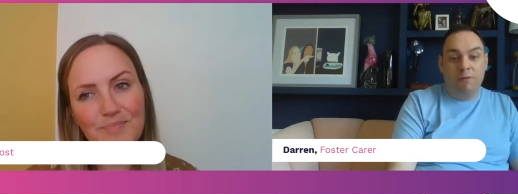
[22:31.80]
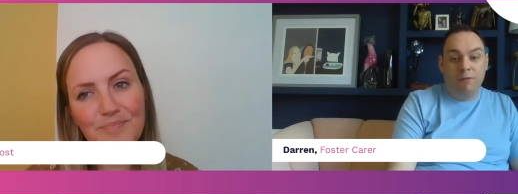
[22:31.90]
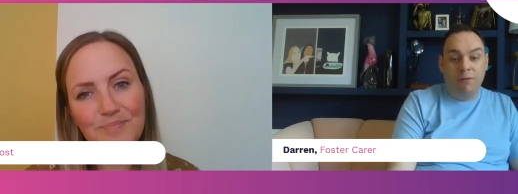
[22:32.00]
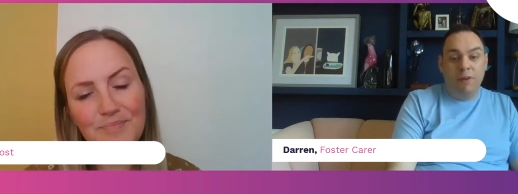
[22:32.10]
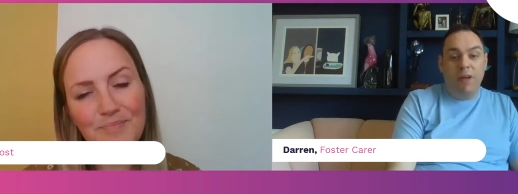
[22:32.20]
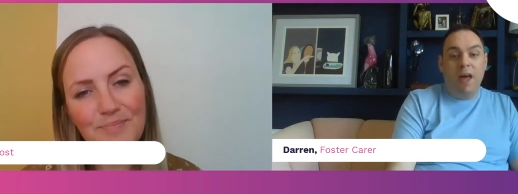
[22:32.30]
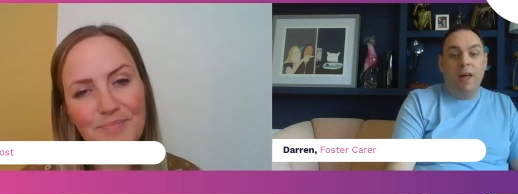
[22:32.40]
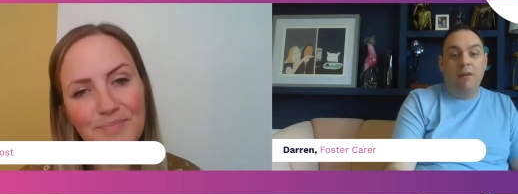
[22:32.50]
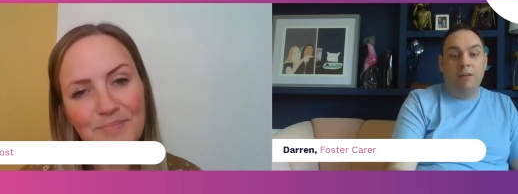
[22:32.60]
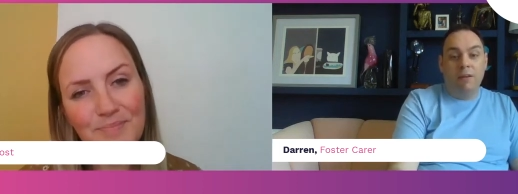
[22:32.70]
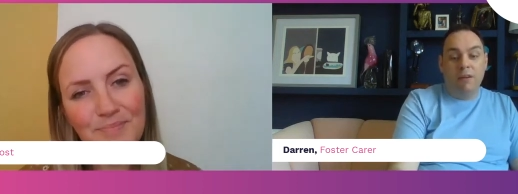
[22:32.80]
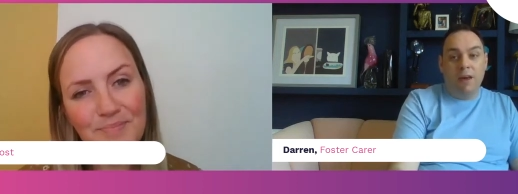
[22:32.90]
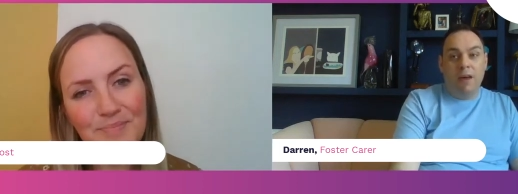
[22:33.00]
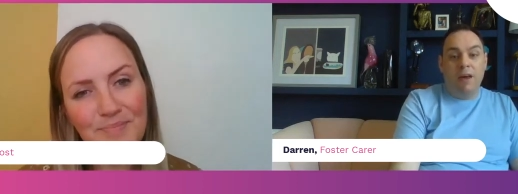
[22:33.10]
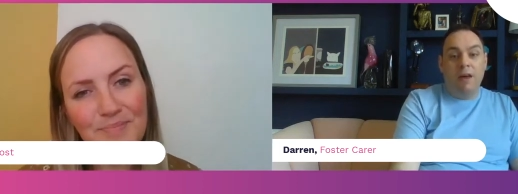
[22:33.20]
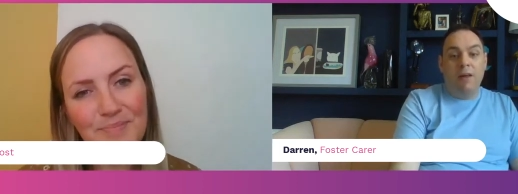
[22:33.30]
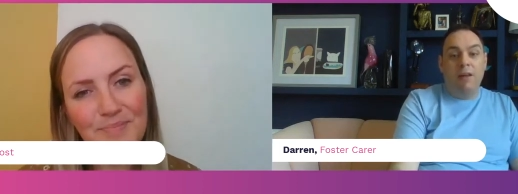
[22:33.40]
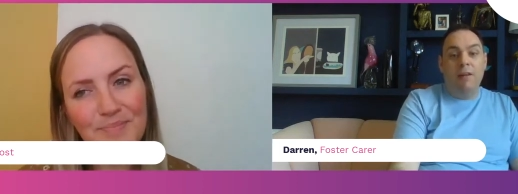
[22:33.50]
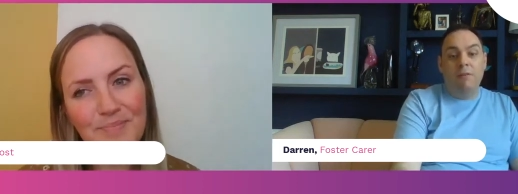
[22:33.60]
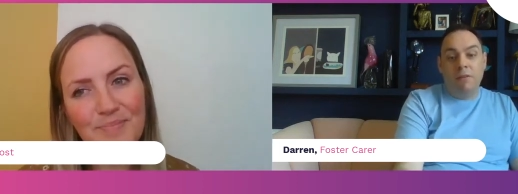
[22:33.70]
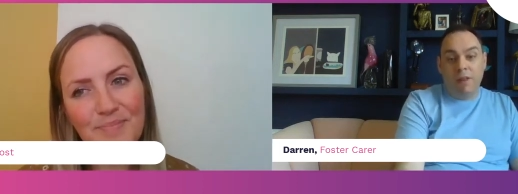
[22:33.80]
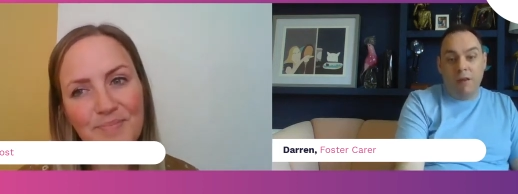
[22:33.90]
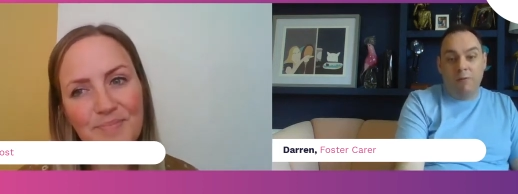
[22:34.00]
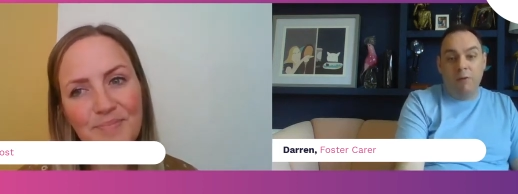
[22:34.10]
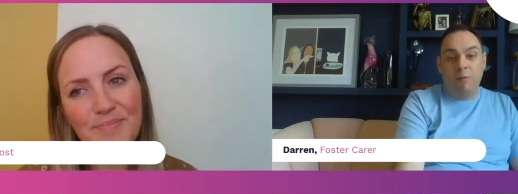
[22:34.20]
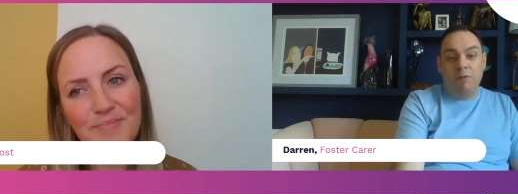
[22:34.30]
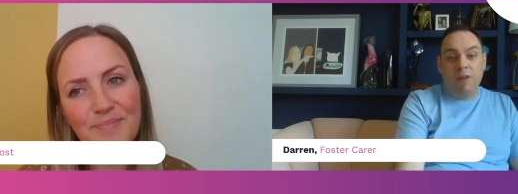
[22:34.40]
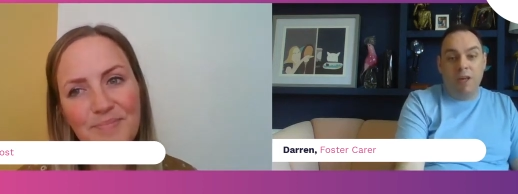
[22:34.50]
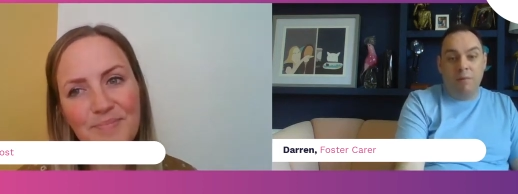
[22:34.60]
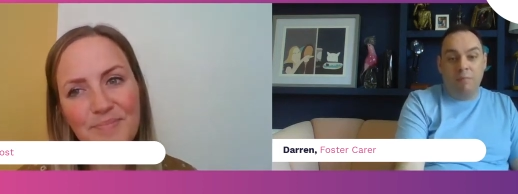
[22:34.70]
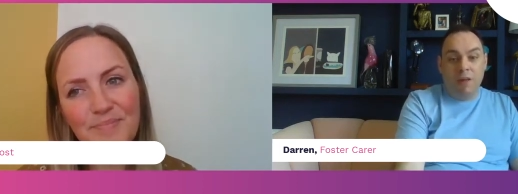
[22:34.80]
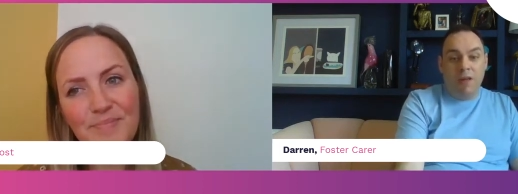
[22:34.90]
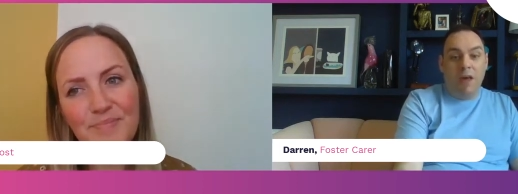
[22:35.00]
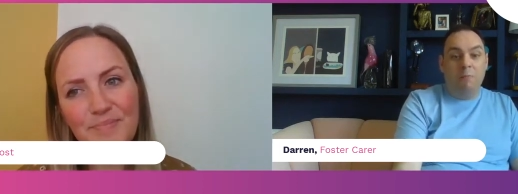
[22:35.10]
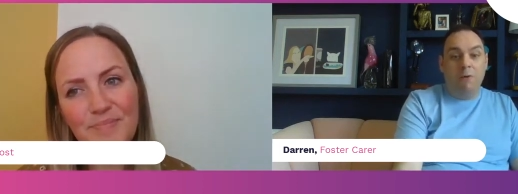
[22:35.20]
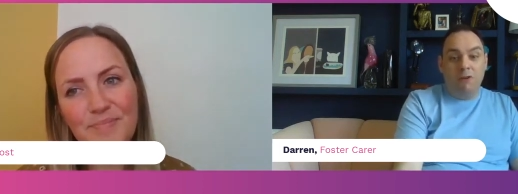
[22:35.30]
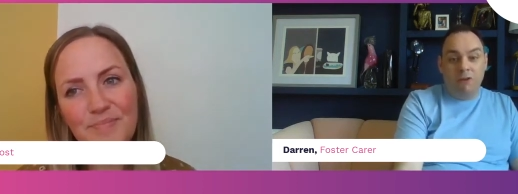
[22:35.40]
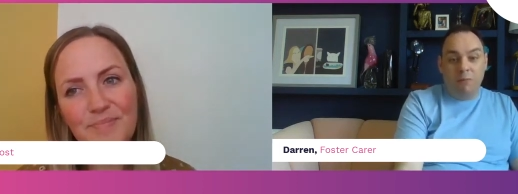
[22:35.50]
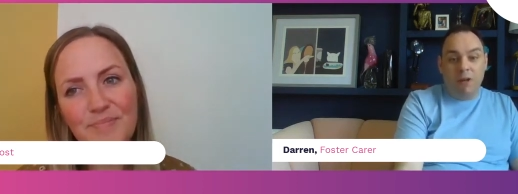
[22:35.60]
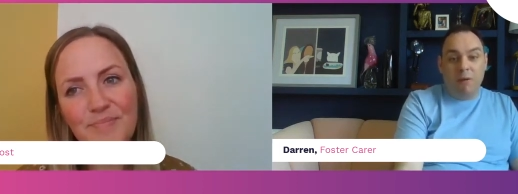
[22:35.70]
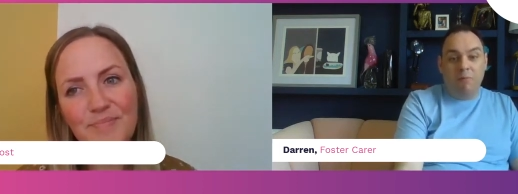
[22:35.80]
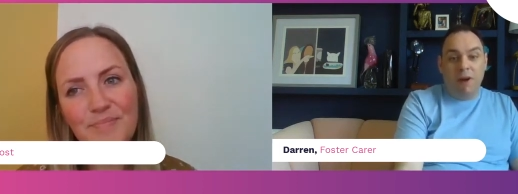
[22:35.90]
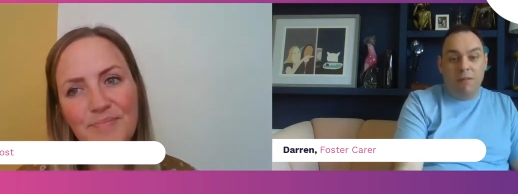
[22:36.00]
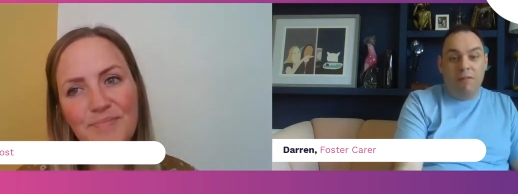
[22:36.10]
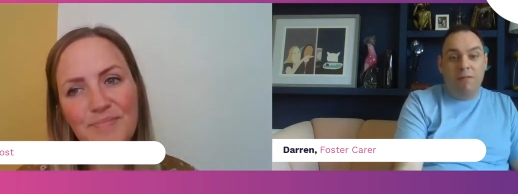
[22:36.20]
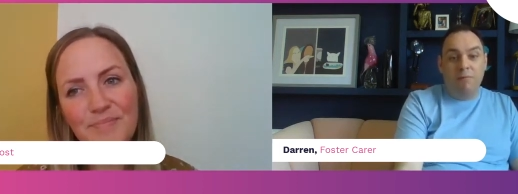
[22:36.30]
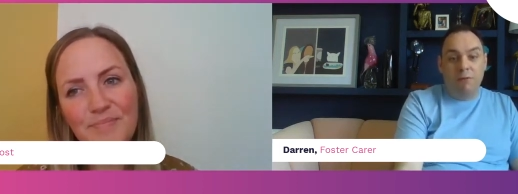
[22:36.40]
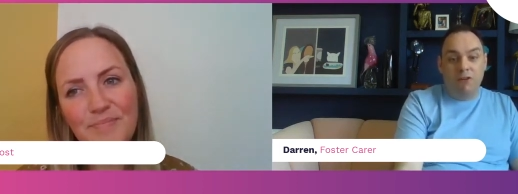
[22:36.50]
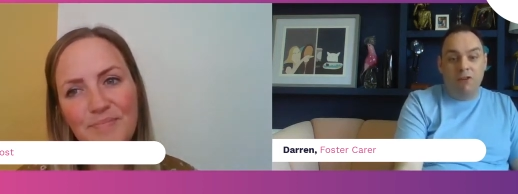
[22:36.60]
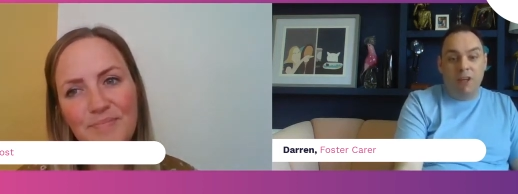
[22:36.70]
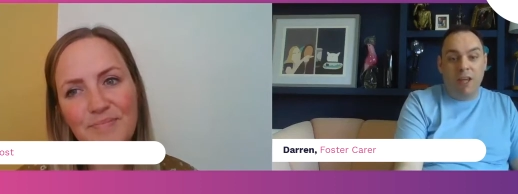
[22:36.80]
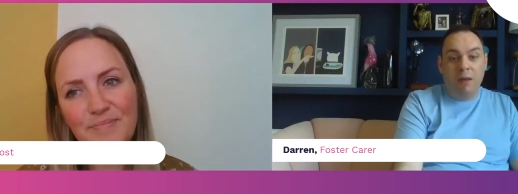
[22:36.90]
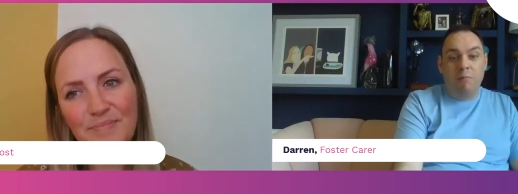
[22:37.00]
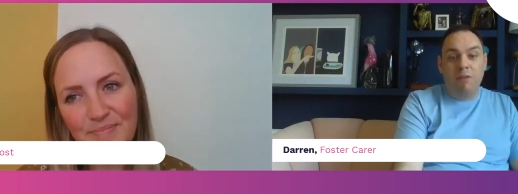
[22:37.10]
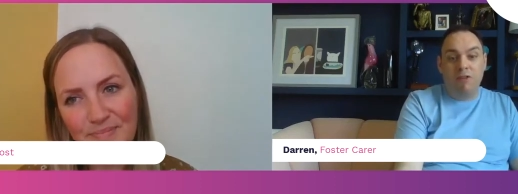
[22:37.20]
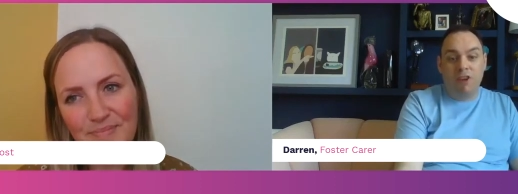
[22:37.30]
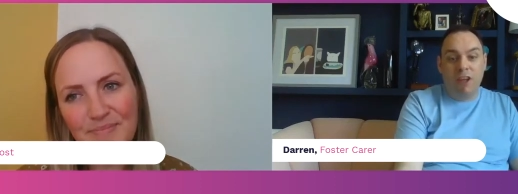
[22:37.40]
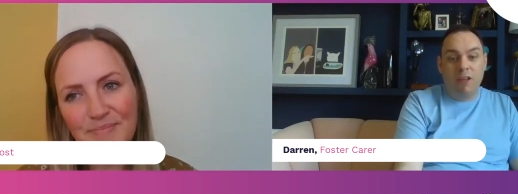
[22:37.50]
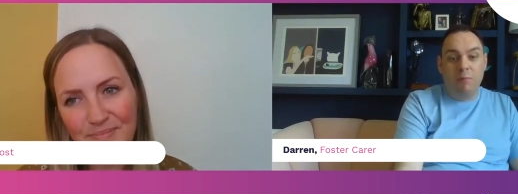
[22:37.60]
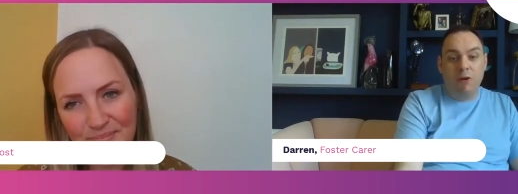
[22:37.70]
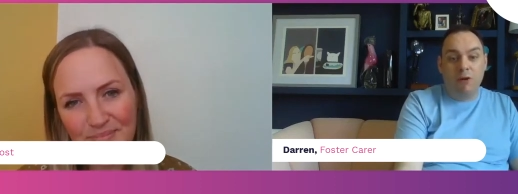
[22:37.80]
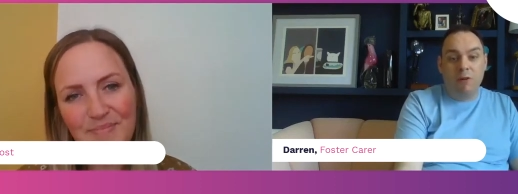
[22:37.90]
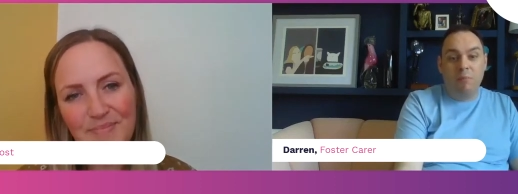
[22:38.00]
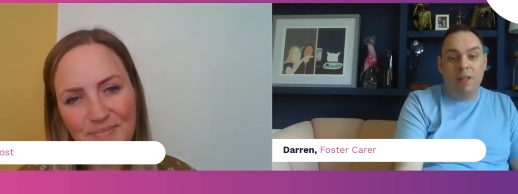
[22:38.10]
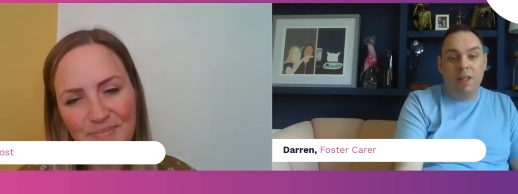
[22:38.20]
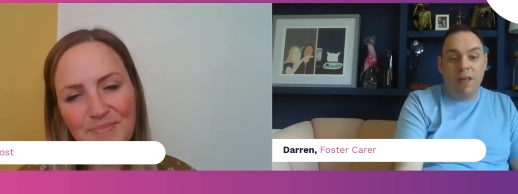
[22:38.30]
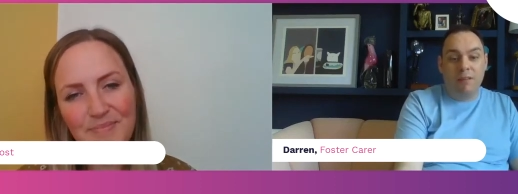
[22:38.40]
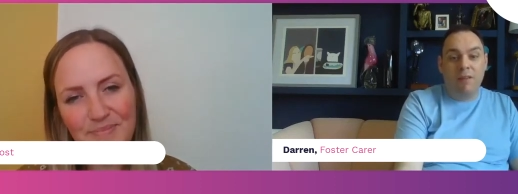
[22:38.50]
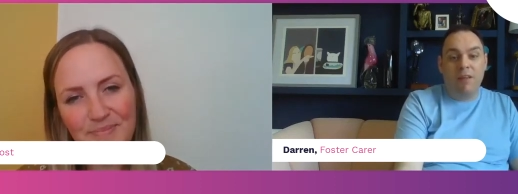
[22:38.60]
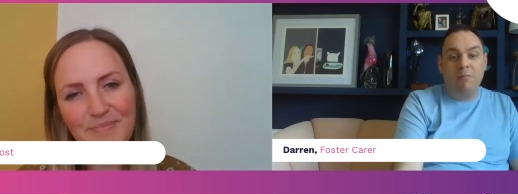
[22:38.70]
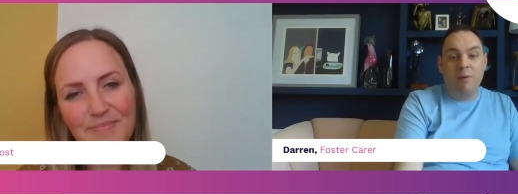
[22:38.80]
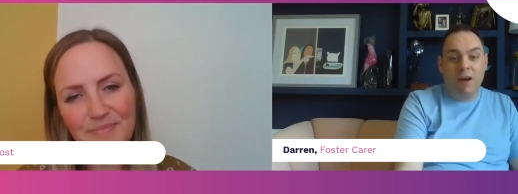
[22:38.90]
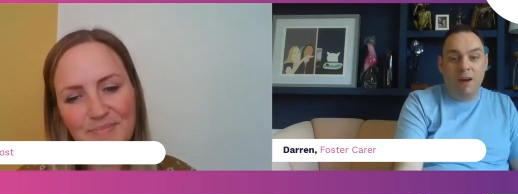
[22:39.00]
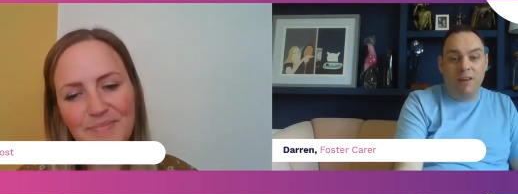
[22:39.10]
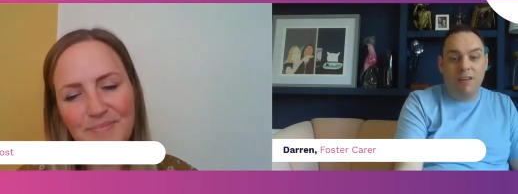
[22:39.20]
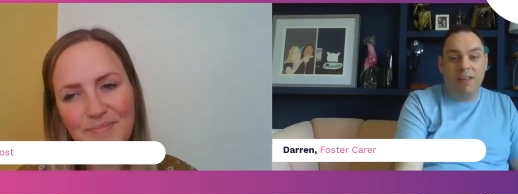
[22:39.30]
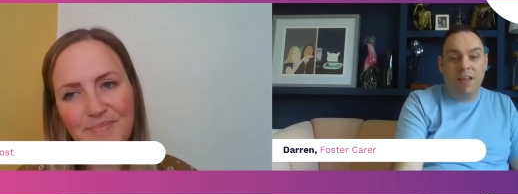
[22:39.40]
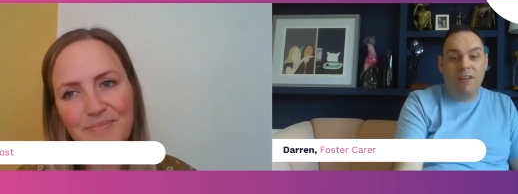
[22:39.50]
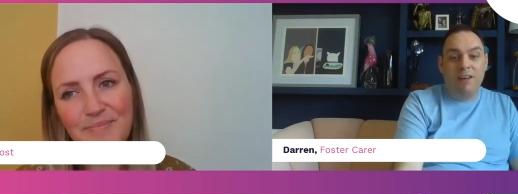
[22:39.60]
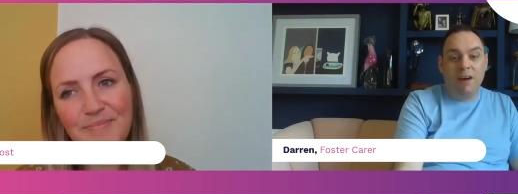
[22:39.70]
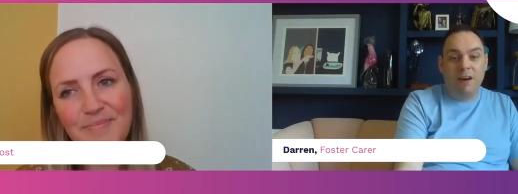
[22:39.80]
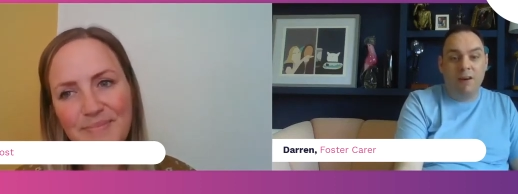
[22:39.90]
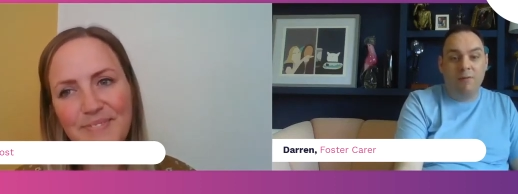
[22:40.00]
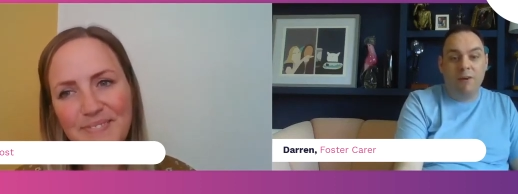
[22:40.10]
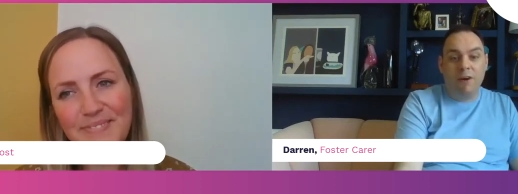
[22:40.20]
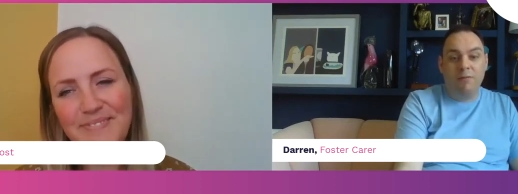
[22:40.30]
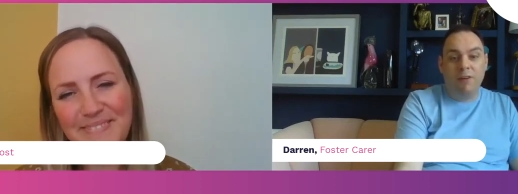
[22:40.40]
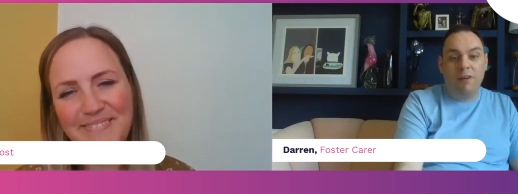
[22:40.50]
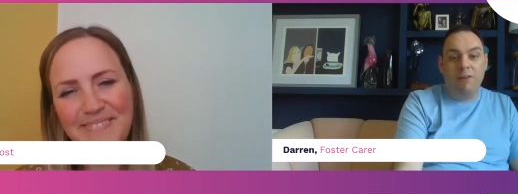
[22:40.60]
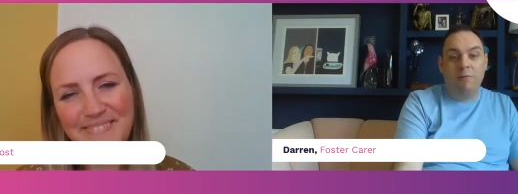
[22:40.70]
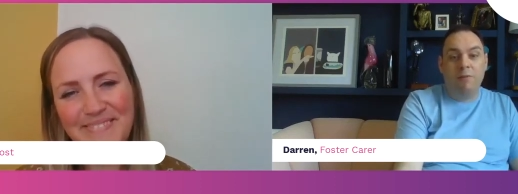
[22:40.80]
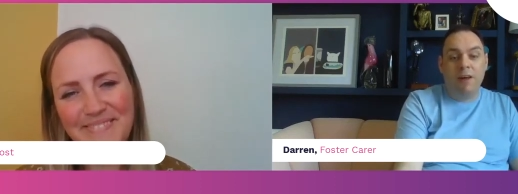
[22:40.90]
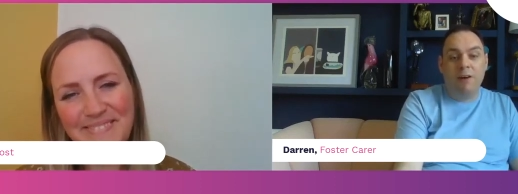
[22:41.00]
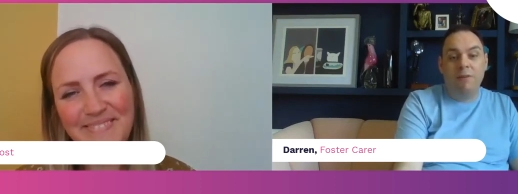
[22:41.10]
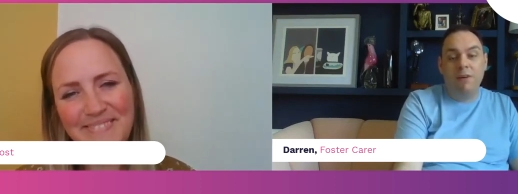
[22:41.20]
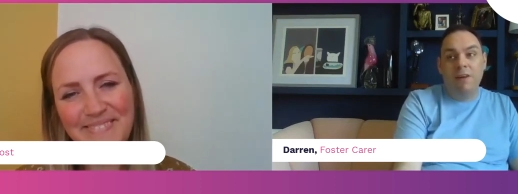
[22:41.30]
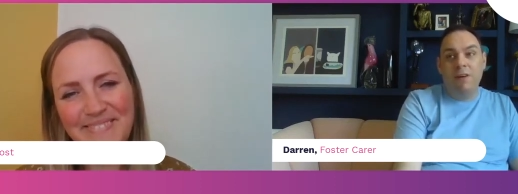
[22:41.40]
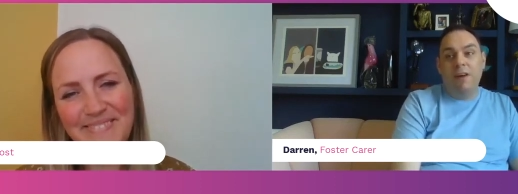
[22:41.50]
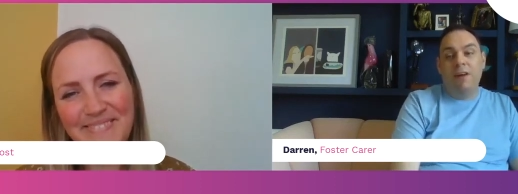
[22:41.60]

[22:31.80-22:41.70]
Speaker 1: off and uh, to their football team and watch them when they practice and watch their games and cheer them on and be there to give them a hug at the end and a high five when they do well